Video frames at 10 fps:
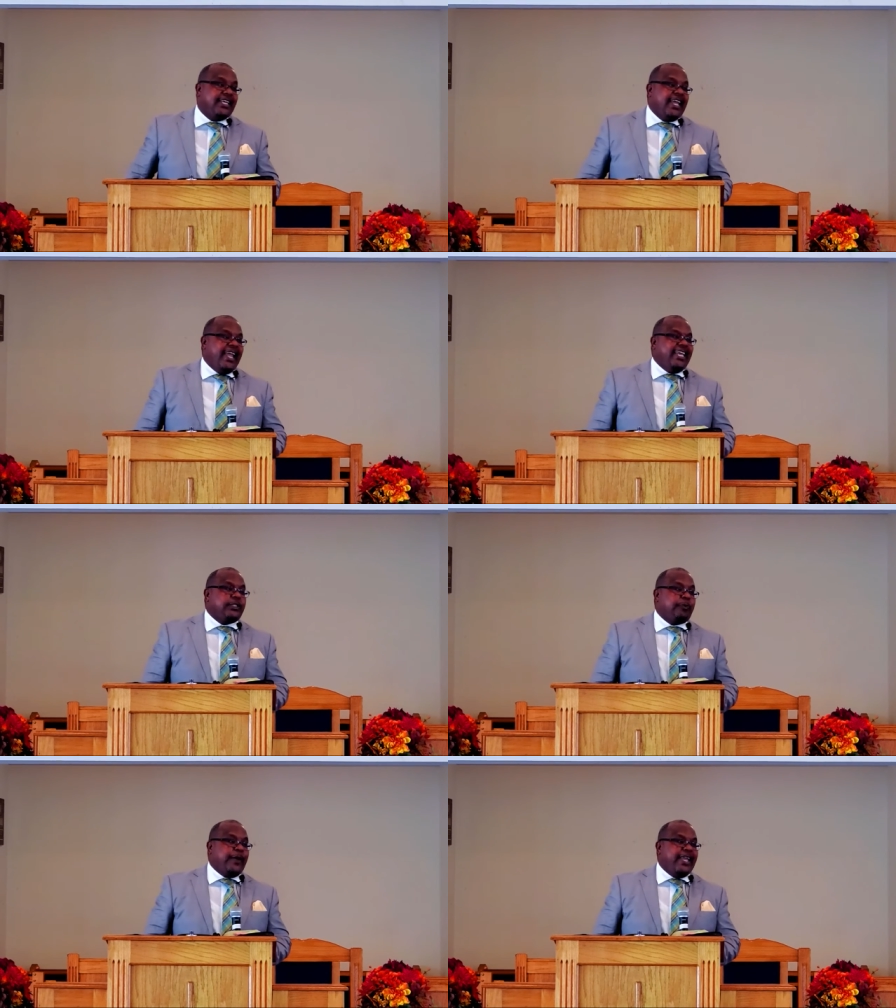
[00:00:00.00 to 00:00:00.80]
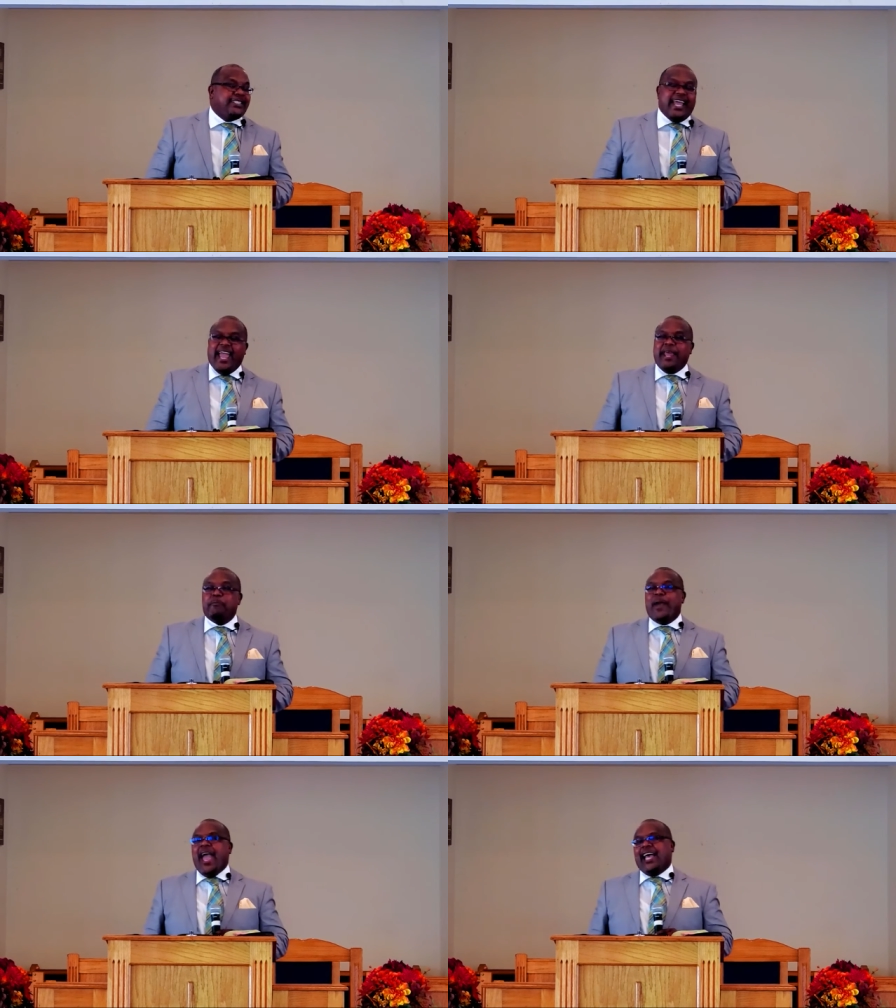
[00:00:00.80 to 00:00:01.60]
He speaks
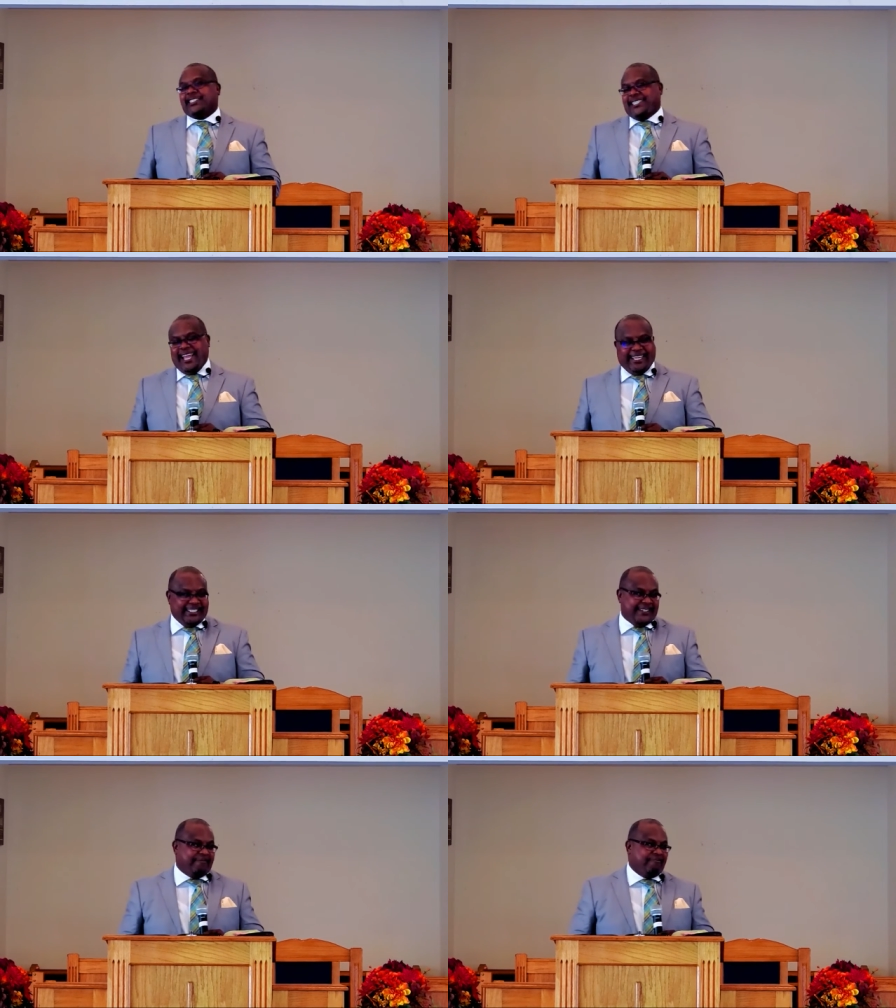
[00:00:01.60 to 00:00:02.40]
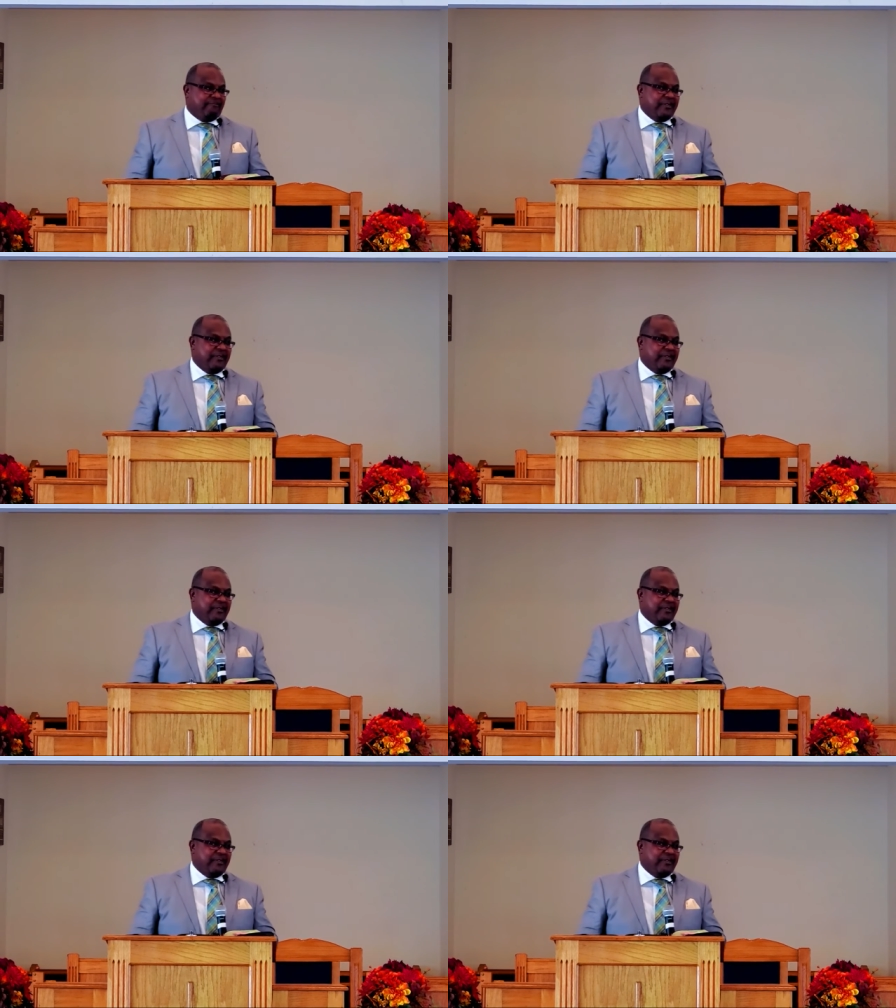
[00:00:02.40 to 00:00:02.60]
in past tense.